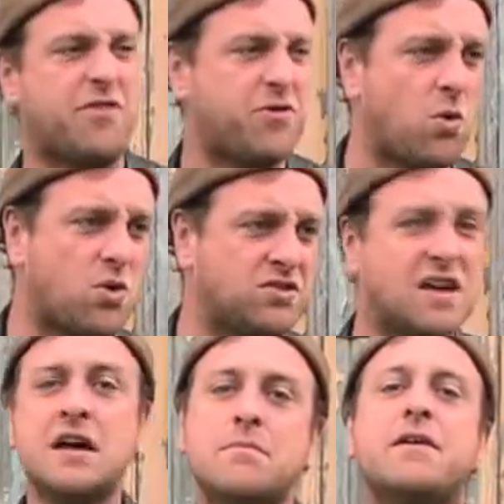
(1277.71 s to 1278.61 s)
thorns,
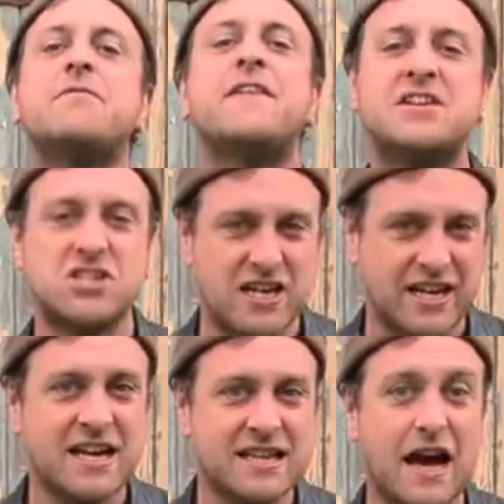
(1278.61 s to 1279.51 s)
but eventually
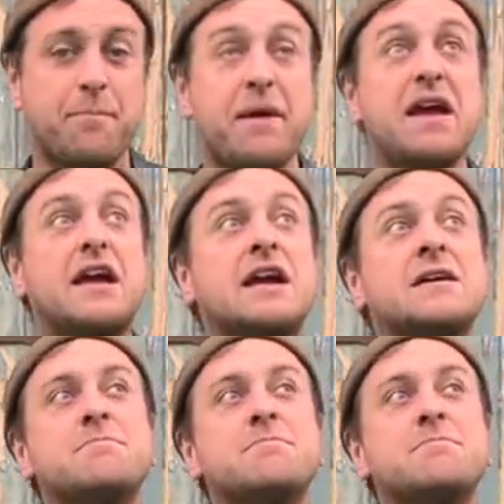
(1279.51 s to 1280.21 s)
that big,